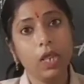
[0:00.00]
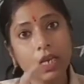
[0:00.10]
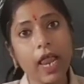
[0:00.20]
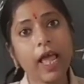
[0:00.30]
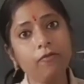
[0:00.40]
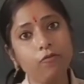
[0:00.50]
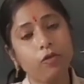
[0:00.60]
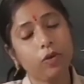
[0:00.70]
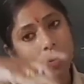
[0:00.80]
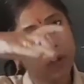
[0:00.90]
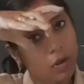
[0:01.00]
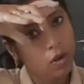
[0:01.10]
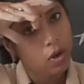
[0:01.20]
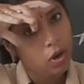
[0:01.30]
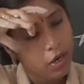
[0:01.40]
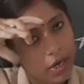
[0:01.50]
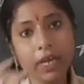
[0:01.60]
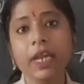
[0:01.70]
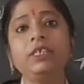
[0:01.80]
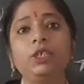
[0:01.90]
life
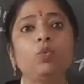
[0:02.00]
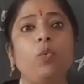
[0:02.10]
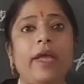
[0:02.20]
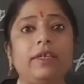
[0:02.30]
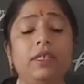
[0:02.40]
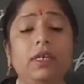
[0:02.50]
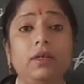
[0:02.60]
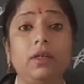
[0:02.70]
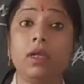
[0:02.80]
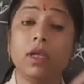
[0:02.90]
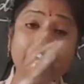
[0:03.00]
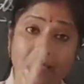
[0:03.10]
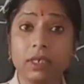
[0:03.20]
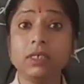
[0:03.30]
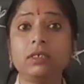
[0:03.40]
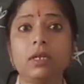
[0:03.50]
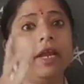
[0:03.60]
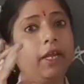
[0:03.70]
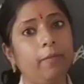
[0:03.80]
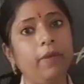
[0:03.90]
needs to exist,
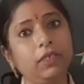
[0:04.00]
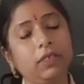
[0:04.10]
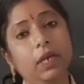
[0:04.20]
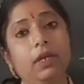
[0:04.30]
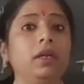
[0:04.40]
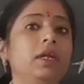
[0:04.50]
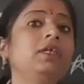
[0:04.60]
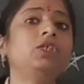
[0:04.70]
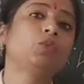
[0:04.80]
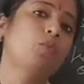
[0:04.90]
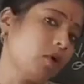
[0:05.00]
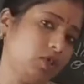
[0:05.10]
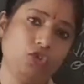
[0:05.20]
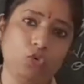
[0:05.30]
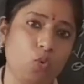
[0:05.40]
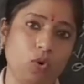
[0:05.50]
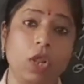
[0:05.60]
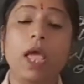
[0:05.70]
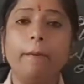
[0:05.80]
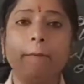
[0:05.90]
it means it needs what? Soul.
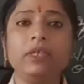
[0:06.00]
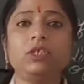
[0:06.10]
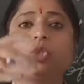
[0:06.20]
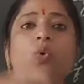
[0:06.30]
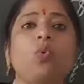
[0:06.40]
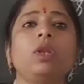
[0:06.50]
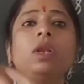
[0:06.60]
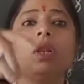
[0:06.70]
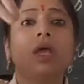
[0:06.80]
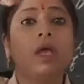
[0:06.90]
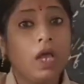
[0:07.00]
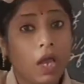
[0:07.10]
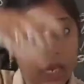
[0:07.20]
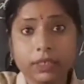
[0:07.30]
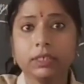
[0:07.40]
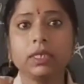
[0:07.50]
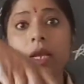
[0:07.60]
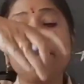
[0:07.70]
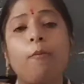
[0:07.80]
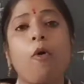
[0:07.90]
Means soul is
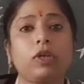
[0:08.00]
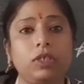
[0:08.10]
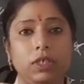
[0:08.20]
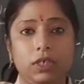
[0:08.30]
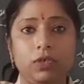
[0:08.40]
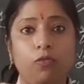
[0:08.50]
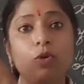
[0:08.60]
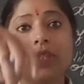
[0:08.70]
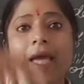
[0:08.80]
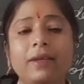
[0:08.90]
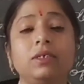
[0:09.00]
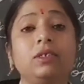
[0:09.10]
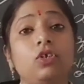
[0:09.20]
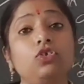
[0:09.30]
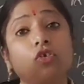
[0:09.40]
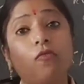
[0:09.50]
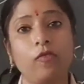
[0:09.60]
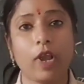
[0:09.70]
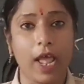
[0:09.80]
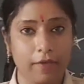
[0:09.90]
important for the existence of
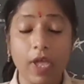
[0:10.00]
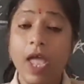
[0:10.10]
life,